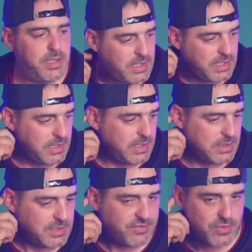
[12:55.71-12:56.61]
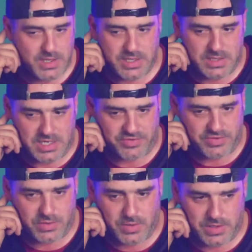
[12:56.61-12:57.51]
and let's go ahead
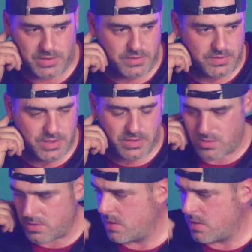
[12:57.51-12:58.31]
and do the other one.